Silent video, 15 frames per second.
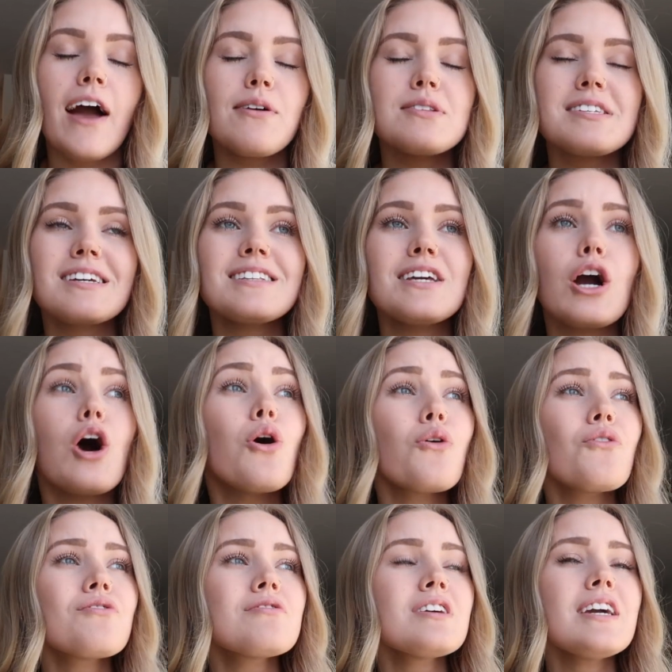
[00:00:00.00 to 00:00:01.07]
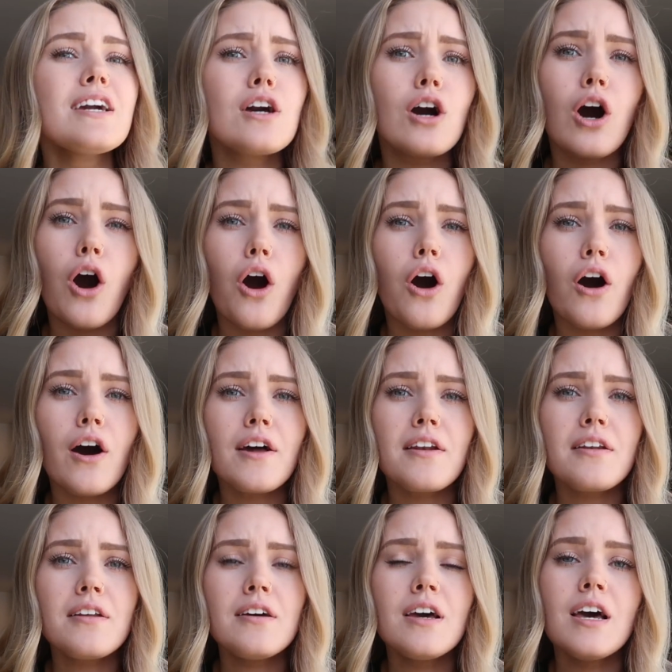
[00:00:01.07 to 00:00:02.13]
I would say the only
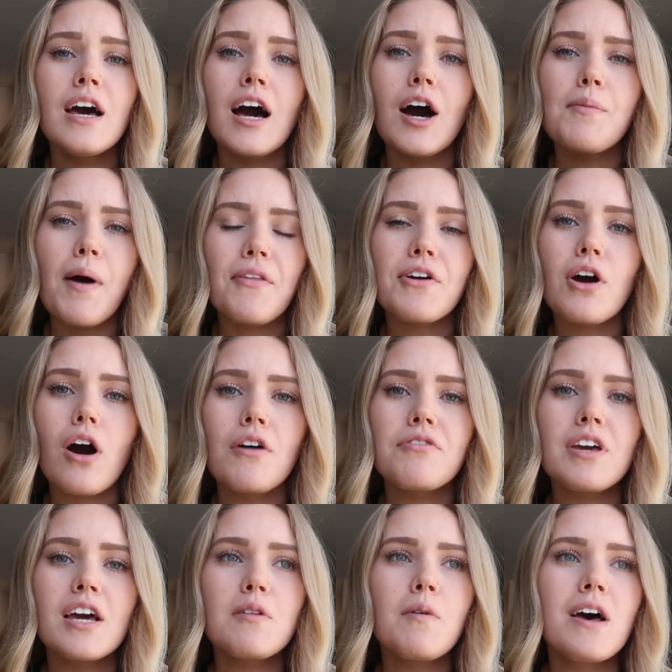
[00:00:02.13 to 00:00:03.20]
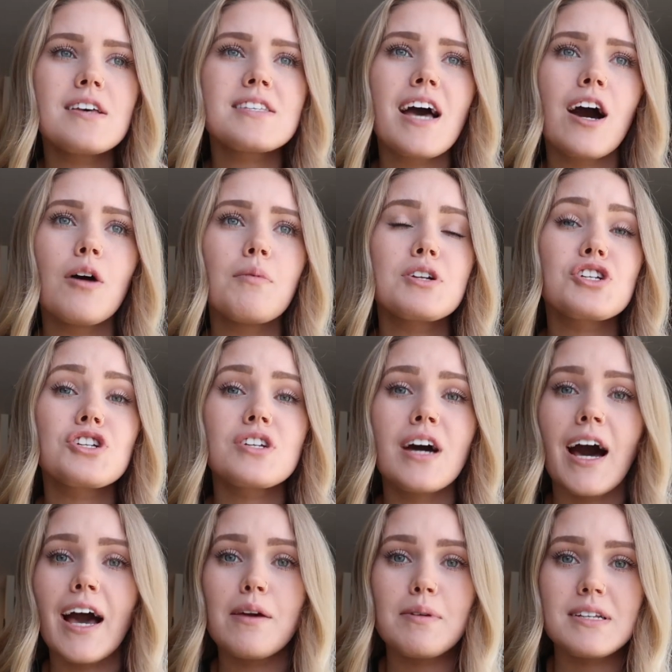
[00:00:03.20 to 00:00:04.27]
con about the coffee enema is how much
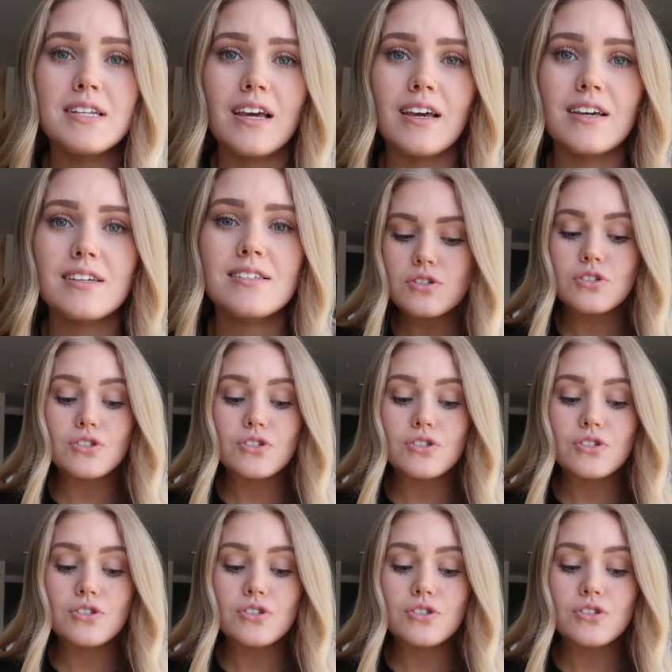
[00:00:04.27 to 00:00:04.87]
time it takes.